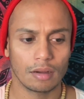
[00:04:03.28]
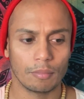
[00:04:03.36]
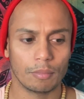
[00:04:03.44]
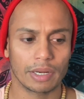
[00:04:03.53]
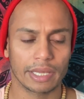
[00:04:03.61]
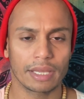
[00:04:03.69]

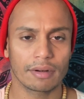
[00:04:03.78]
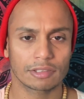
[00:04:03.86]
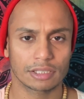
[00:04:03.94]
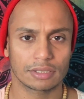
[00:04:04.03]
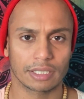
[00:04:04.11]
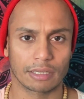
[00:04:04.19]
But here's
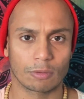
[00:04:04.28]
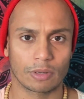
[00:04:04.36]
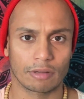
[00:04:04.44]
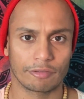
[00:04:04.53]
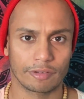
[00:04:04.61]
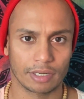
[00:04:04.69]
the thing, what I
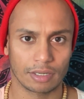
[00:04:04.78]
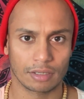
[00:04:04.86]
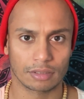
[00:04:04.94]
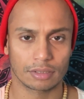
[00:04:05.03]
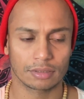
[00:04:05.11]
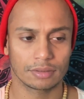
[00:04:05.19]
figured
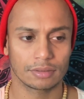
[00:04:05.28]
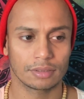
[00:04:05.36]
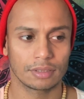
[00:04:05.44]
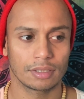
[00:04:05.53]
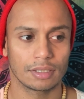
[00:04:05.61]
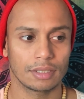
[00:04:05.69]
out.
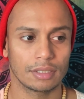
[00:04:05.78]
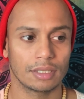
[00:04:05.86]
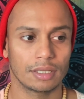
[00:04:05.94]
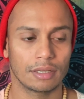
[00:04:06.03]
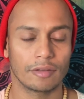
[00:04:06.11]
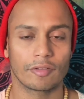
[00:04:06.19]

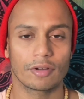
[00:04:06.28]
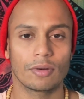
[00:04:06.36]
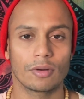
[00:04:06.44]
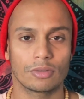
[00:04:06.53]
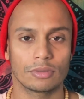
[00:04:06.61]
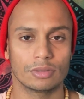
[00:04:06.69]
If you
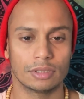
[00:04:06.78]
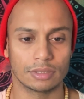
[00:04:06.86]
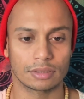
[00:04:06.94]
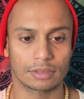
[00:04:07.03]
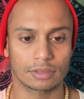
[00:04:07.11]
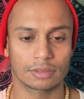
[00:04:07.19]
go to
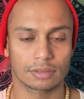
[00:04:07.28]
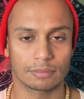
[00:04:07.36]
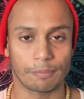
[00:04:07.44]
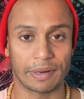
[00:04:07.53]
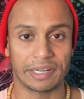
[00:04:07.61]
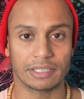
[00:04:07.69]
this
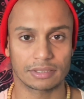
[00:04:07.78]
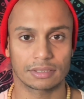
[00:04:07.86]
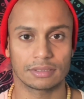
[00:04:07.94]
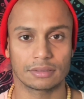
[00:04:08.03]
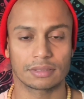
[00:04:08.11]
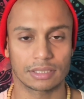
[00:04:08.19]

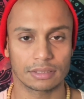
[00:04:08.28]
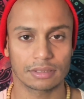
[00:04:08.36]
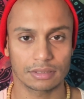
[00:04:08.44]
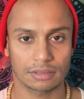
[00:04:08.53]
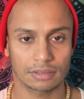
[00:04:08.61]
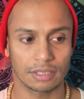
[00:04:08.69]
meditation
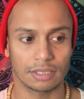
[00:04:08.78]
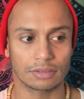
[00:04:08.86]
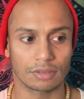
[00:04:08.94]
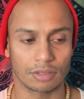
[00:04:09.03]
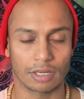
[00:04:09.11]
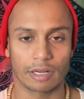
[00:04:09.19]
centers, it's
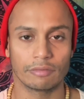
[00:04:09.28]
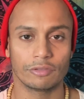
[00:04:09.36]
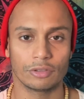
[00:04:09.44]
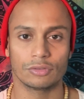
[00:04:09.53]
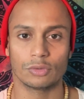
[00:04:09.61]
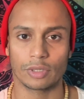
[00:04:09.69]
going to
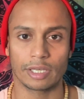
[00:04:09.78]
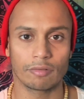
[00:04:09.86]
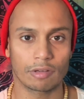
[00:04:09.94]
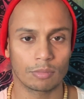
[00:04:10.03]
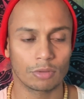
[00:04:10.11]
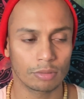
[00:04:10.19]
confuse you
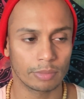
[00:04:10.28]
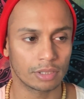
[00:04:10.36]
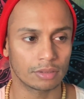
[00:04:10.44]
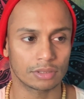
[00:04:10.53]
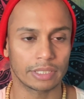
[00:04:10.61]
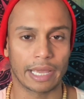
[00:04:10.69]
even more,
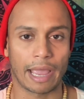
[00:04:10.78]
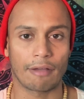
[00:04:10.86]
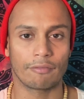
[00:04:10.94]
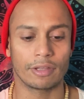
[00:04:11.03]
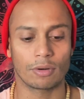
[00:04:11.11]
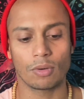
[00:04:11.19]
because they
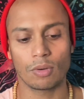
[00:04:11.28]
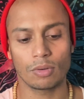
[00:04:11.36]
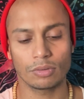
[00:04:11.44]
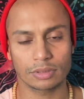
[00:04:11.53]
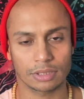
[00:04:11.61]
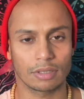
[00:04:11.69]
have their
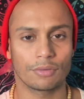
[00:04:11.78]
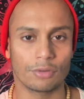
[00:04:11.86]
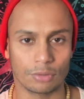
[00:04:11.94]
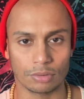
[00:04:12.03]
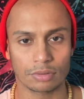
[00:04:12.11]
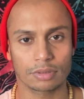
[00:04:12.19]
own set of
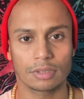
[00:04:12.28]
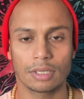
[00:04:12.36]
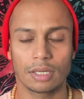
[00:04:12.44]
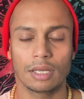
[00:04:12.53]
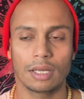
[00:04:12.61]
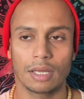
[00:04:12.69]
rules.
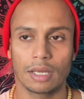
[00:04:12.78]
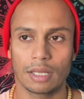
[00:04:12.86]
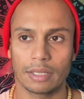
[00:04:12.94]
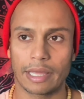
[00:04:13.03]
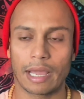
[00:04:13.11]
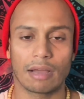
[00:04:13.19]

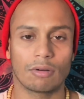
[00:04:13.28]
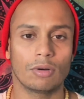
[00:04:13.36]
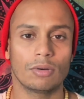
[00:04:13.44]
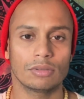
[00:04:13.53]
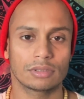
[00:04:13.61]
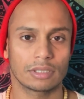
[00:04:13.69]
They have
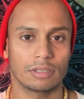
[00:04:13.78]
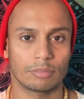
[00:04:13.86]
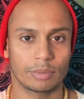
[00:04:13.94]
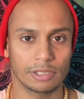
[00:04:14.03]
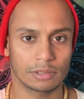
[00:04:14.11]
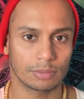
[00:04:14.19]
own set of
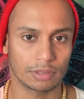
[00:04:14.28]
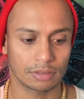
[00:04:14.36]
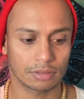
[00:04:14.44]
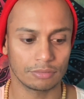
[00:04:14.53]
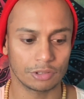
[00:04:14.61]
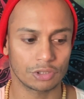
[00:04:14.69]

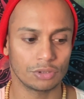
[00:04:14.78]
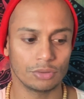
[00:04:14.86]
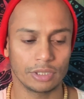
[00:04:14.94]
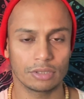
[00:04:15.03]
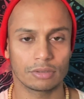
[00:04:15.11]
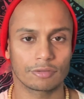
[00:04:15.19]
principles which you
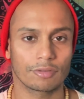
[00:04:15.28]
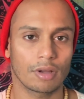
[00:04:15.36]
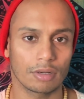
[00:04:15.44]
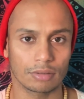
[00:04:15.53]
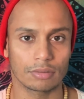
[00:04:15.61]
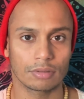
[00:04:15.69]
need to
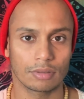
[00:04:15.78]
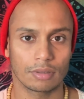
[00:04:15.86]
follow,